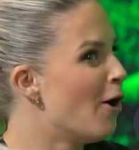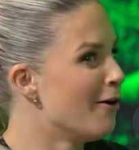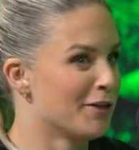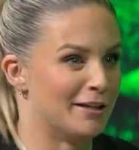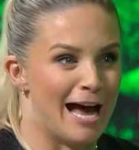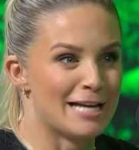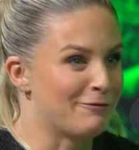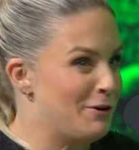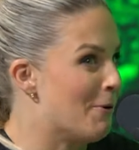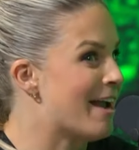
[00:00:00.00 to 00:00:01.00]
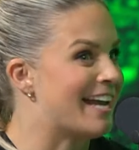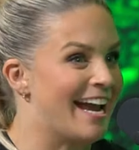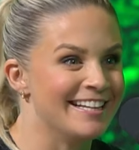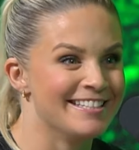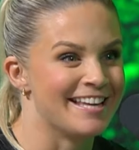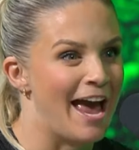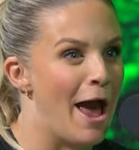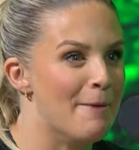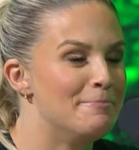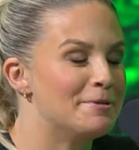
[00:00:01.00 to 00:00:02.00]
Over the last few weekends,
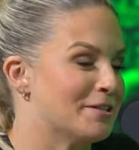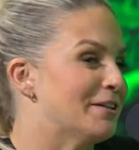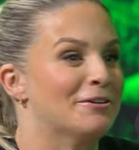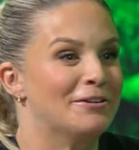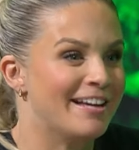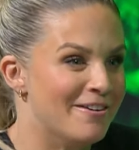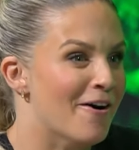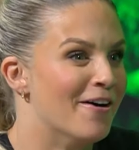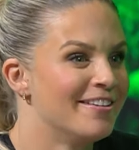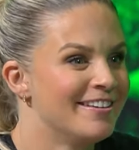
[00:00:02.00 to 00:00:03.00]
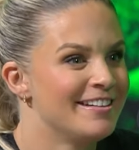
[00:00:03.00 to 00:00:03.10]
absolutely not.